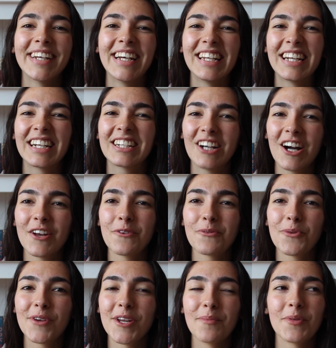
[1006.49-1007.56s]
and I kind of
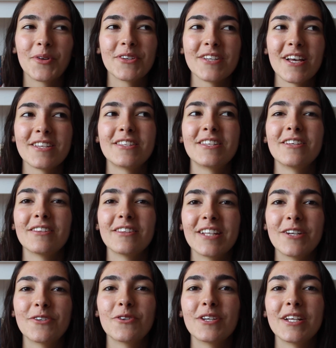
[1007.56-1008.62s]
want it because that's the
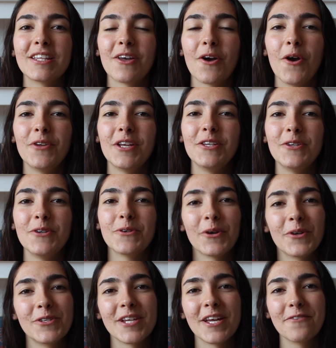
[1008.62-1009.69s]
literally the only new
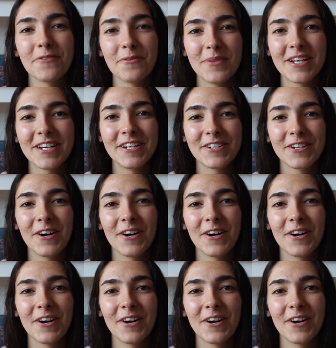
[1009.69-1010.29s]
content from Nick and